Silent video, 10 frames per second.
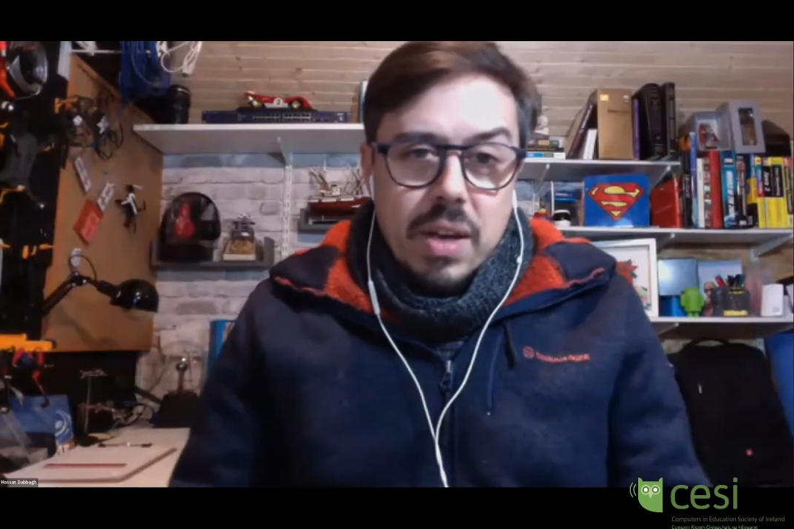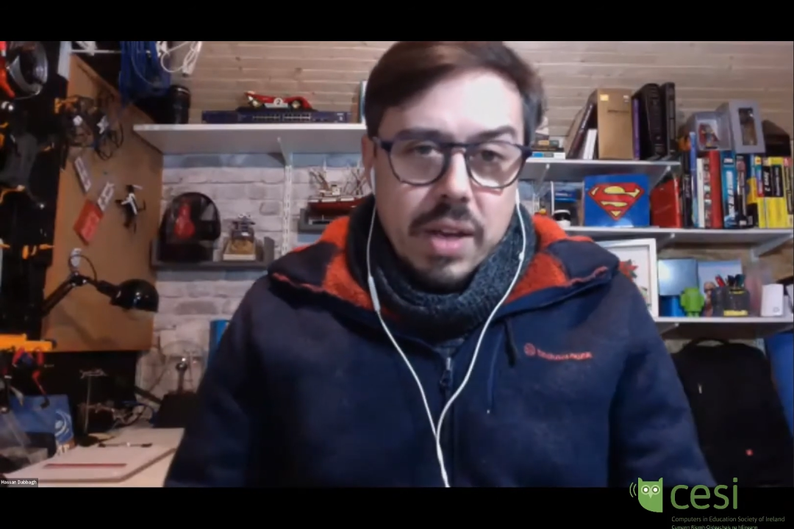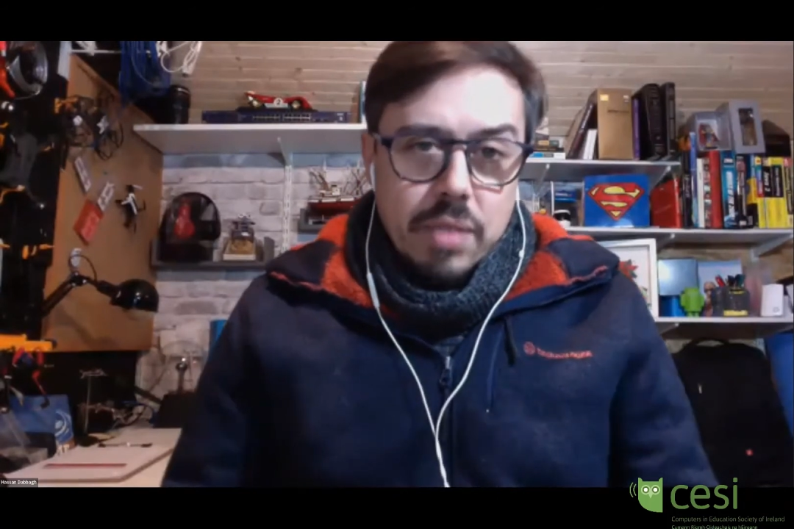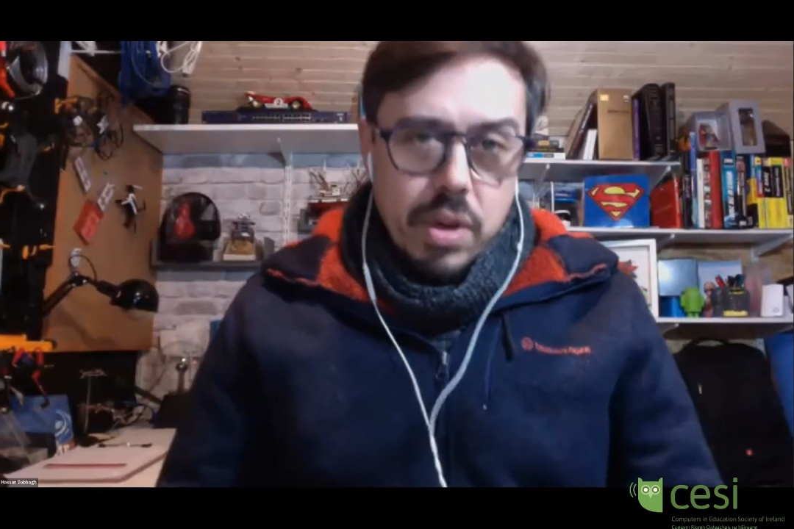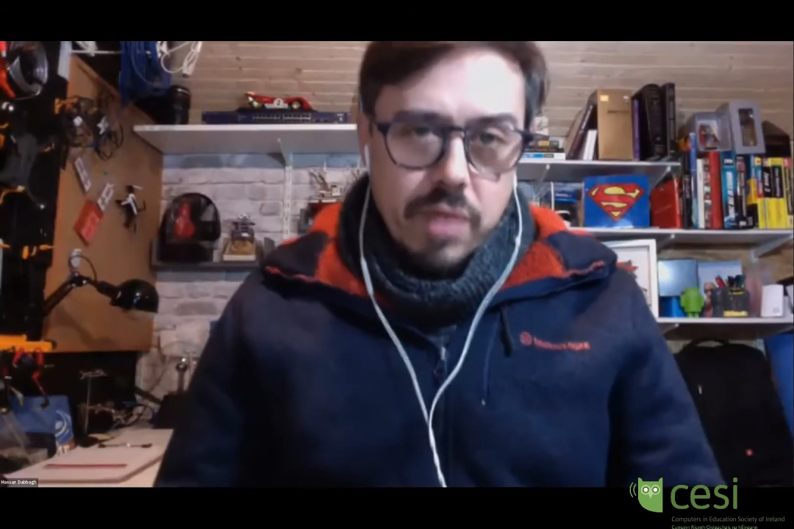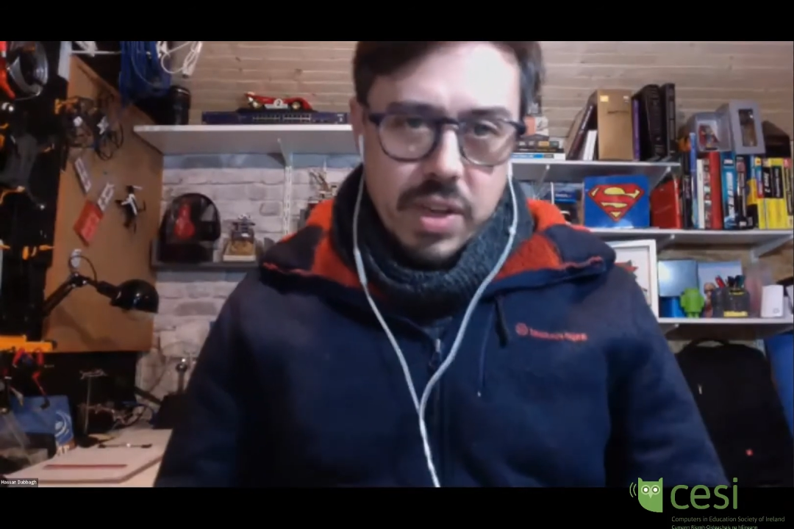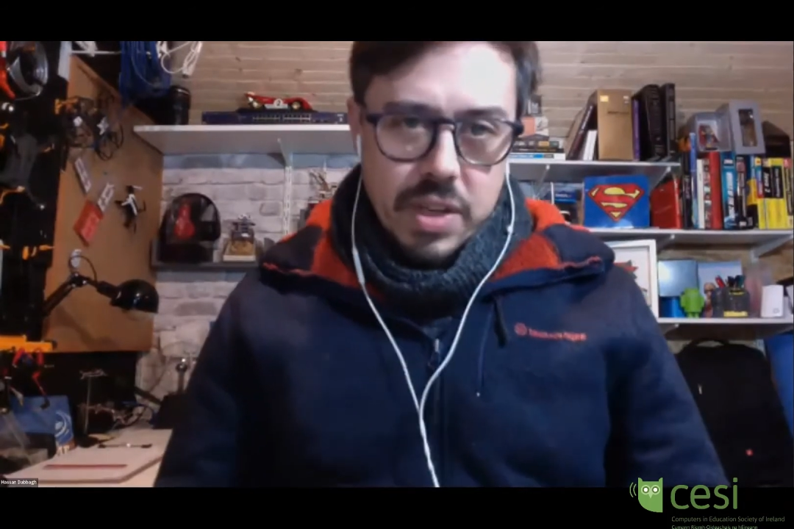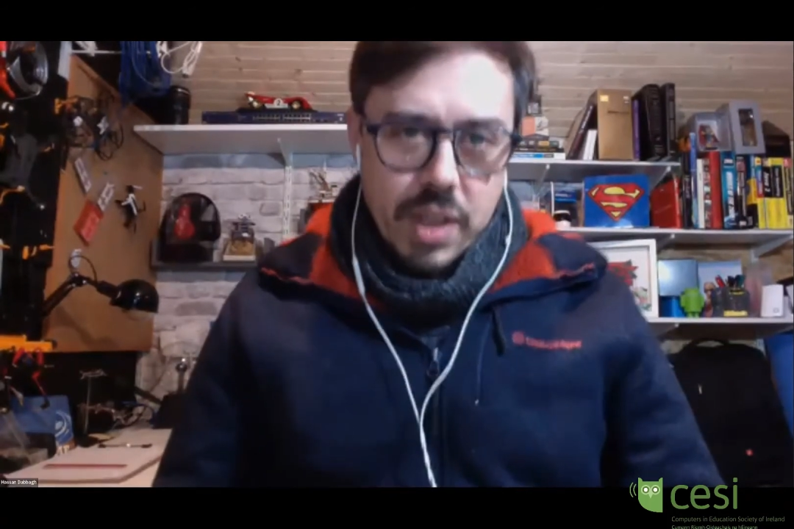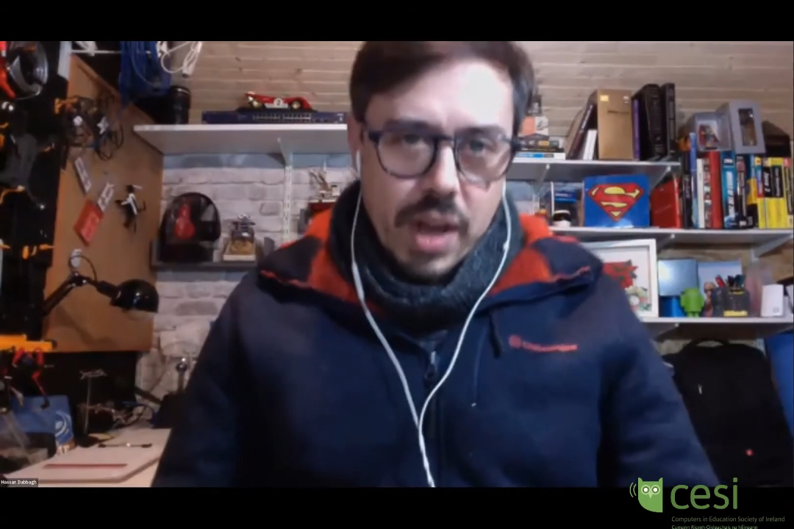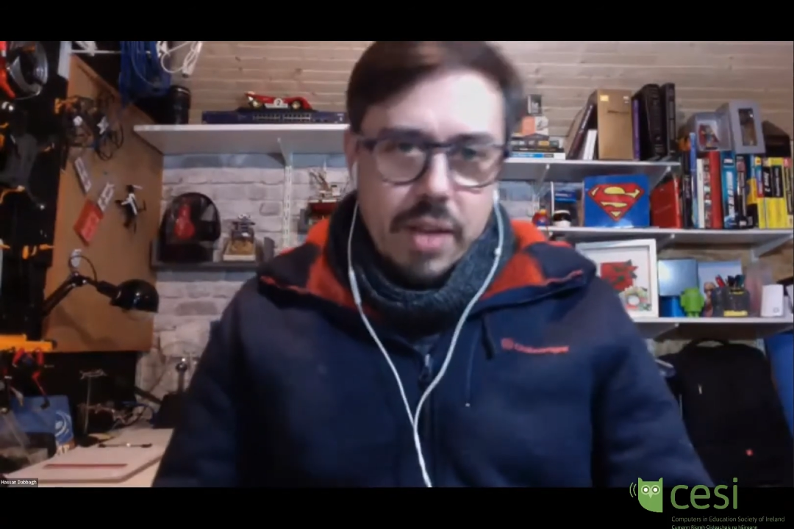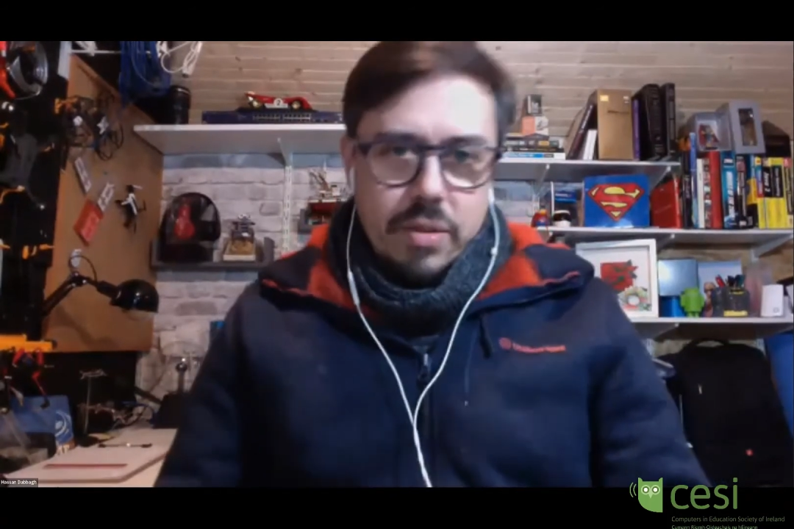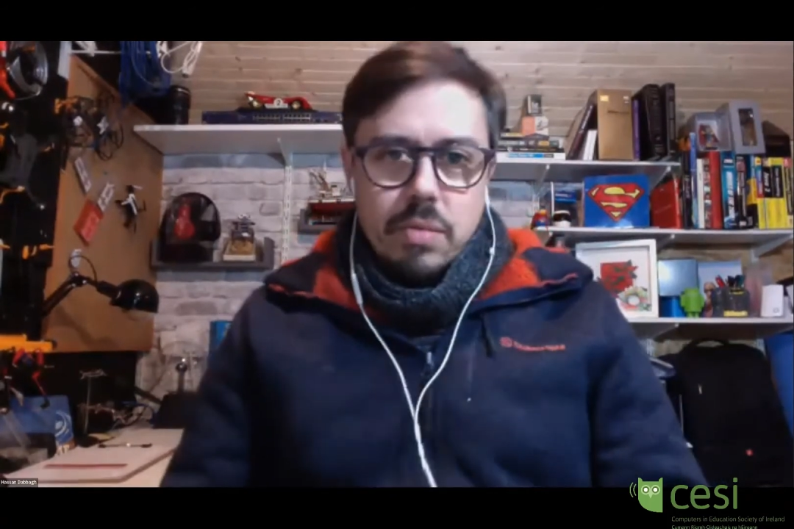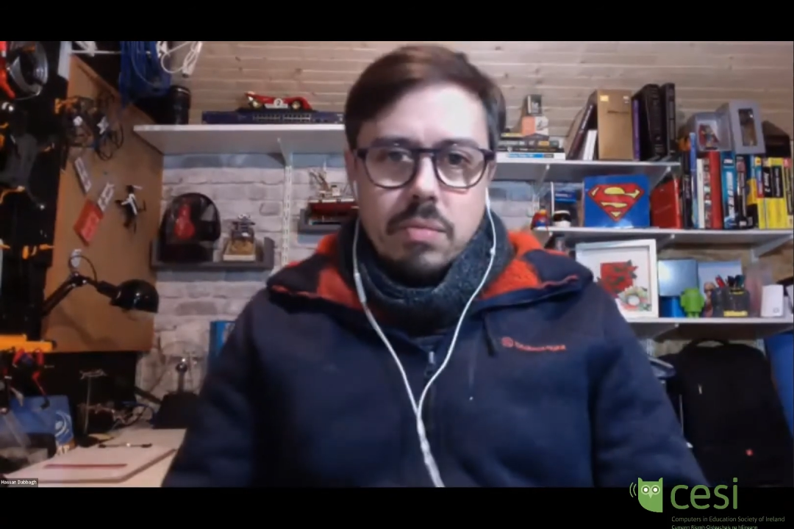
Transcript: like reinventing the classroom.